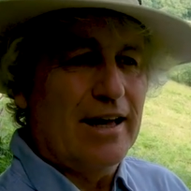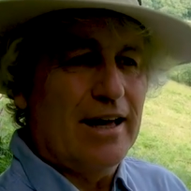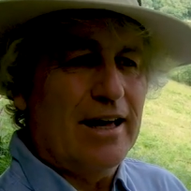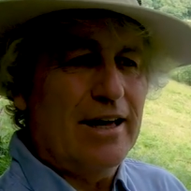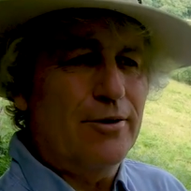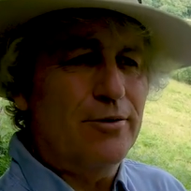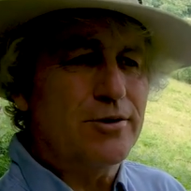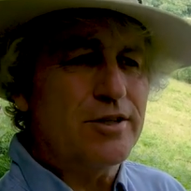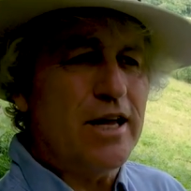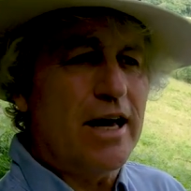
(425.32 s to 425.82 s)

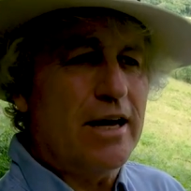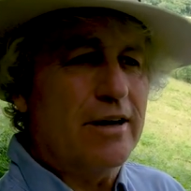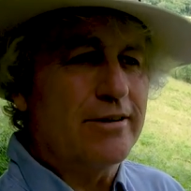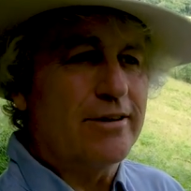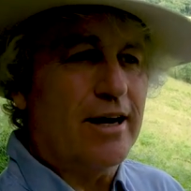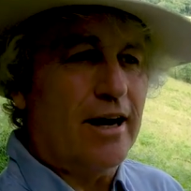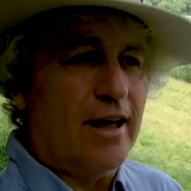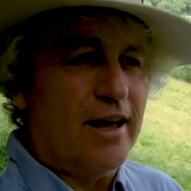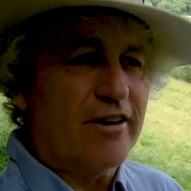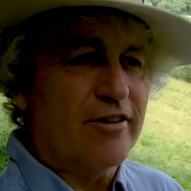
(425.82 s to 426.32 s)
you
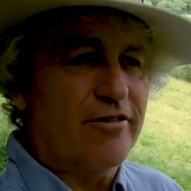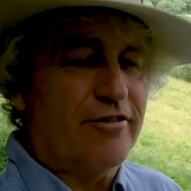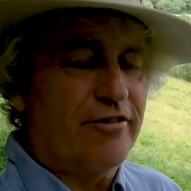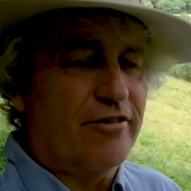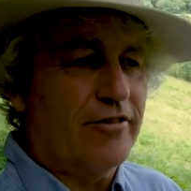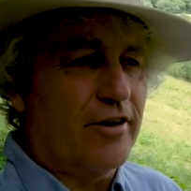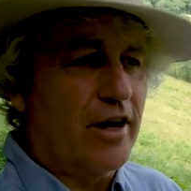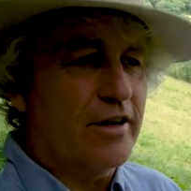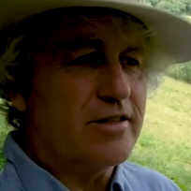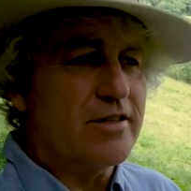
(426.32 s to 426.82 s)
sound like
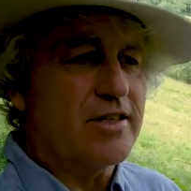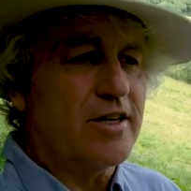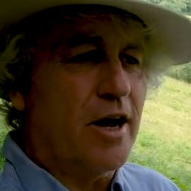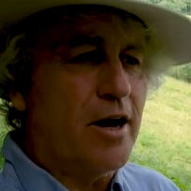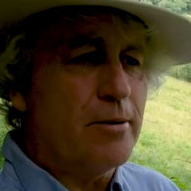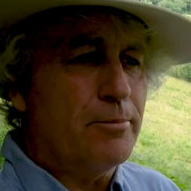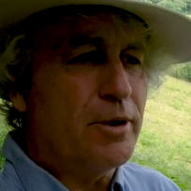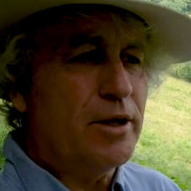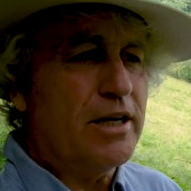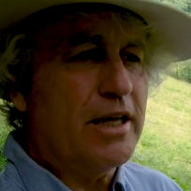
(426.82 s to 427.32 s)

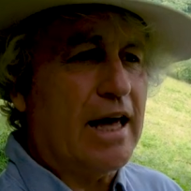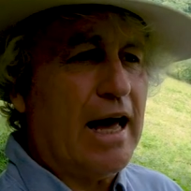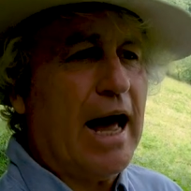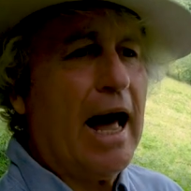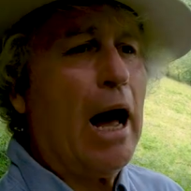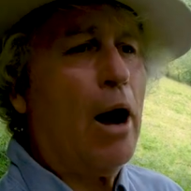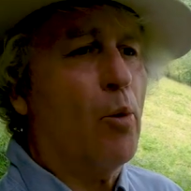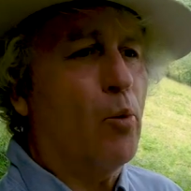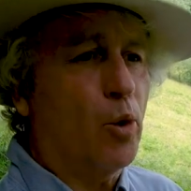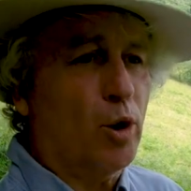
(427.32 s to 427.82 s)
Simon
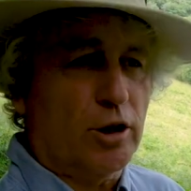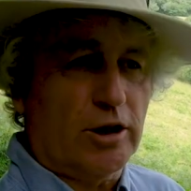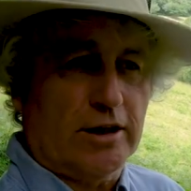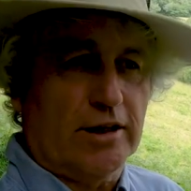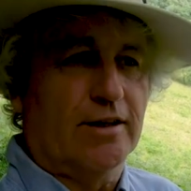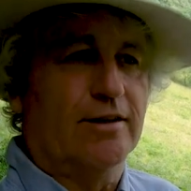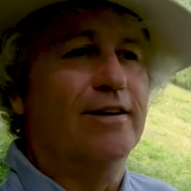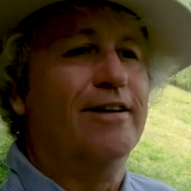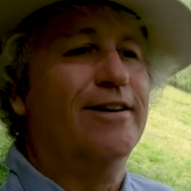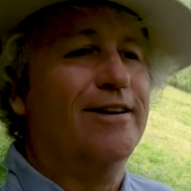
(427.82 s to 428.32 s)

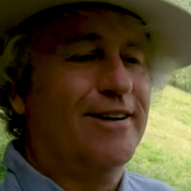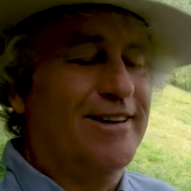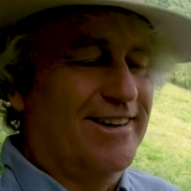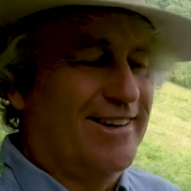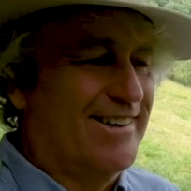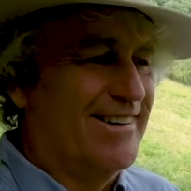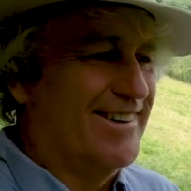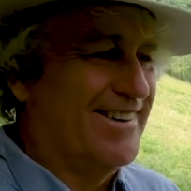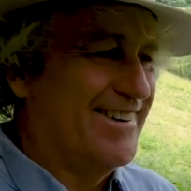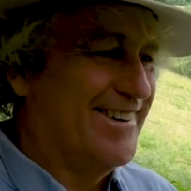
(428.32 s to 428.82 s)
Cowell,
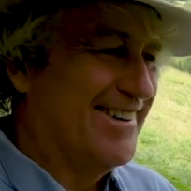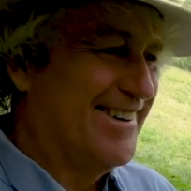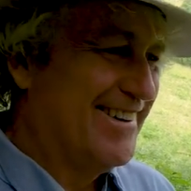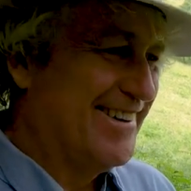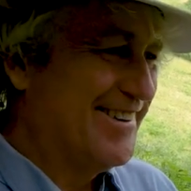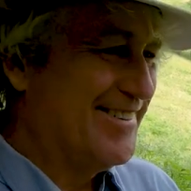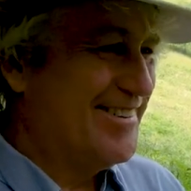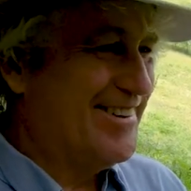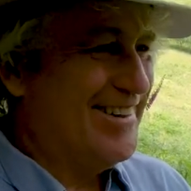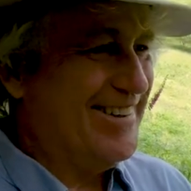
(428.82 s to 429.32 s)

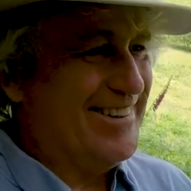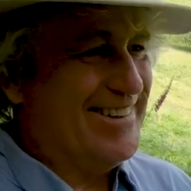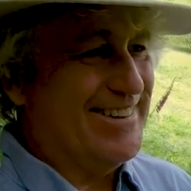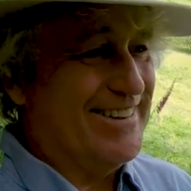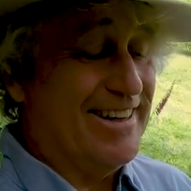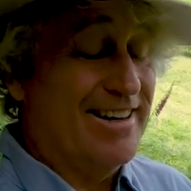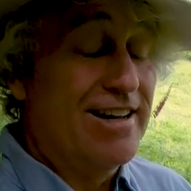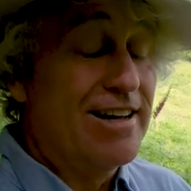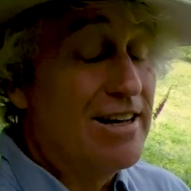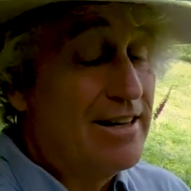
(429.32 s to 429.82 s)
which
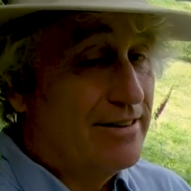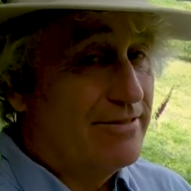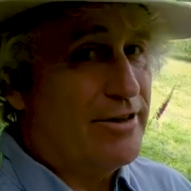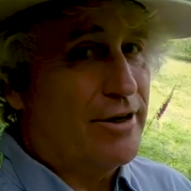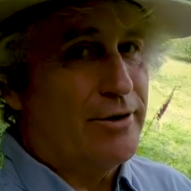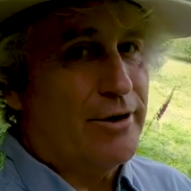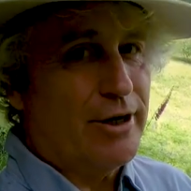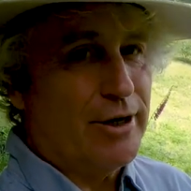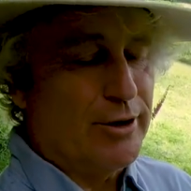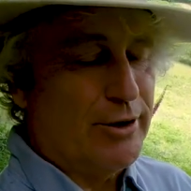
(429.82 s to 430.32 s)

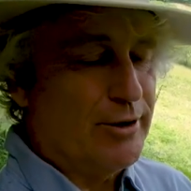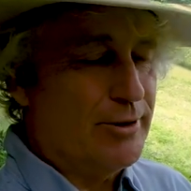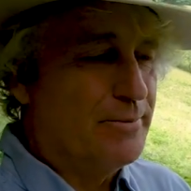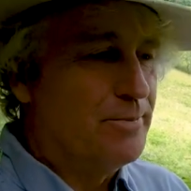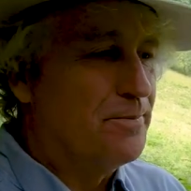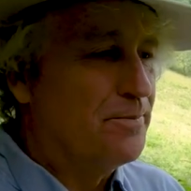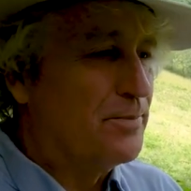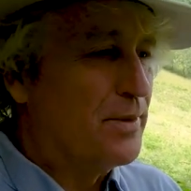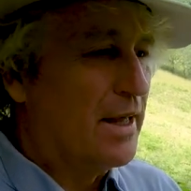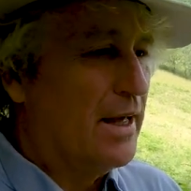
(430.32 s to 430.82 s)
very good.
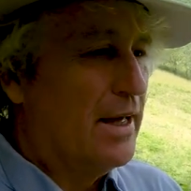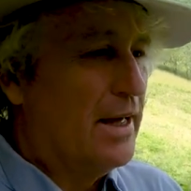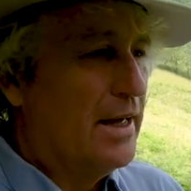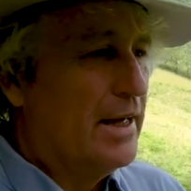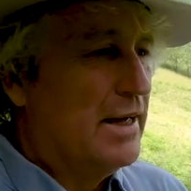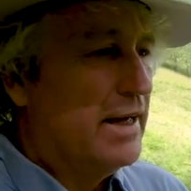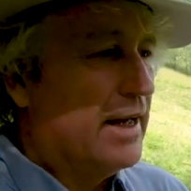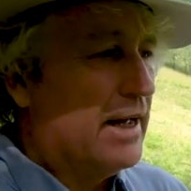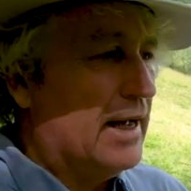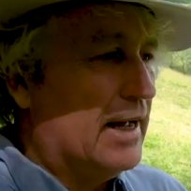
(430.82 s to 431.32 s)

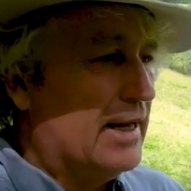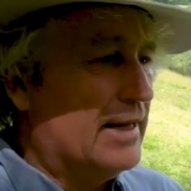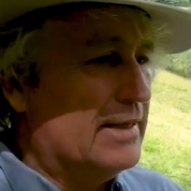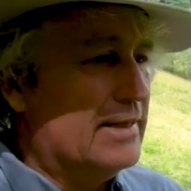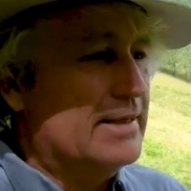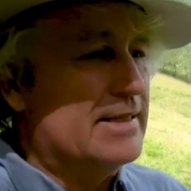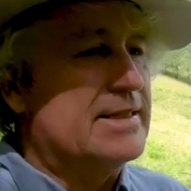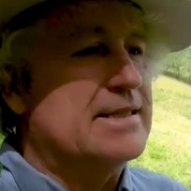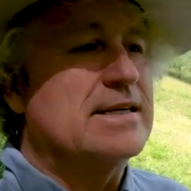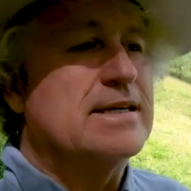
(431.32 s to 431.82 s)

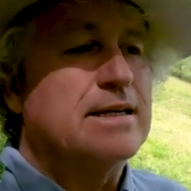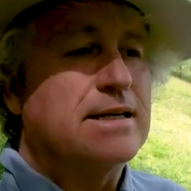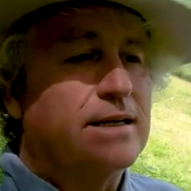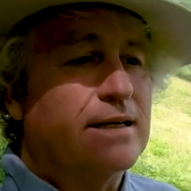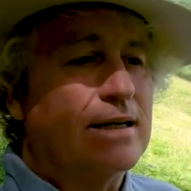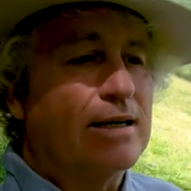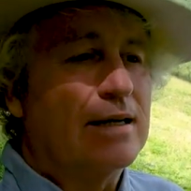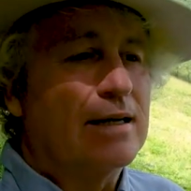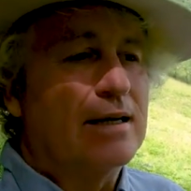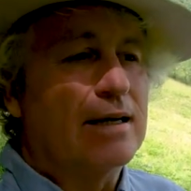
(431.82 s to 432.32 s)
And
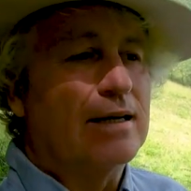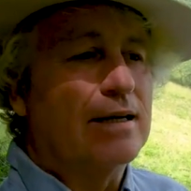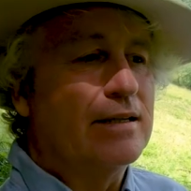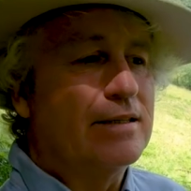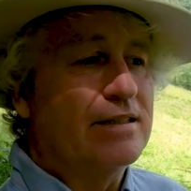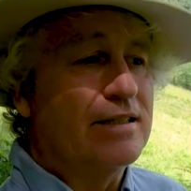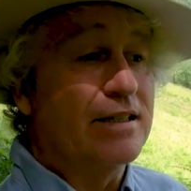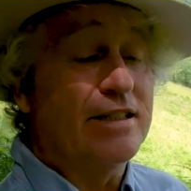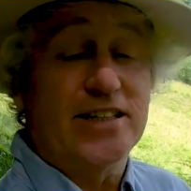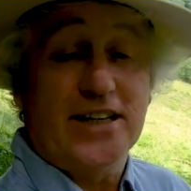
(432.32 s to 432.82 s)

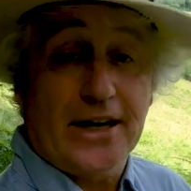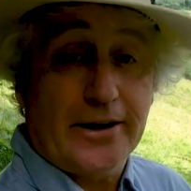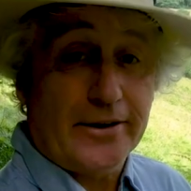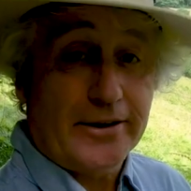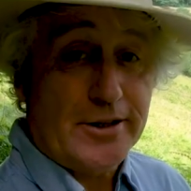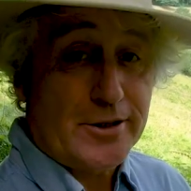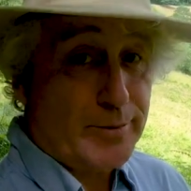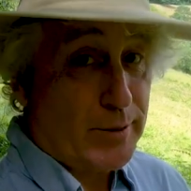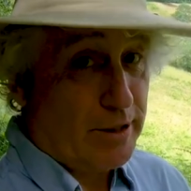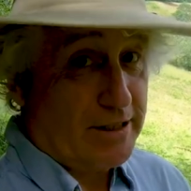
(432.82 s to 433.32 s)
to
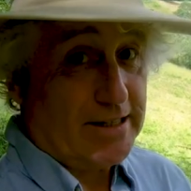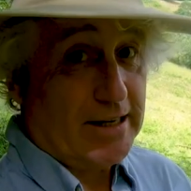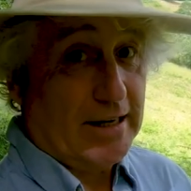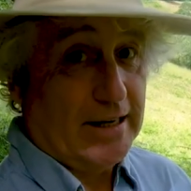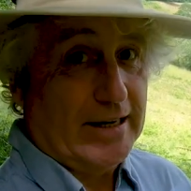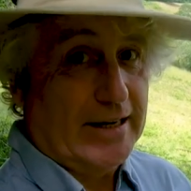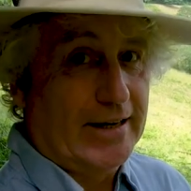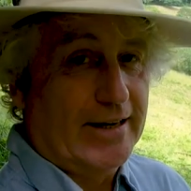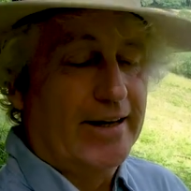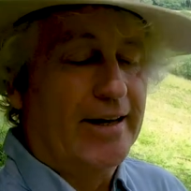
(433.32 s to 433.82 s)
Jerry
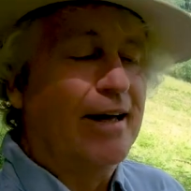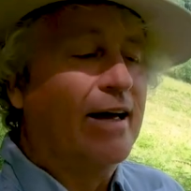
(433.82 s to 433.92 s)
especially,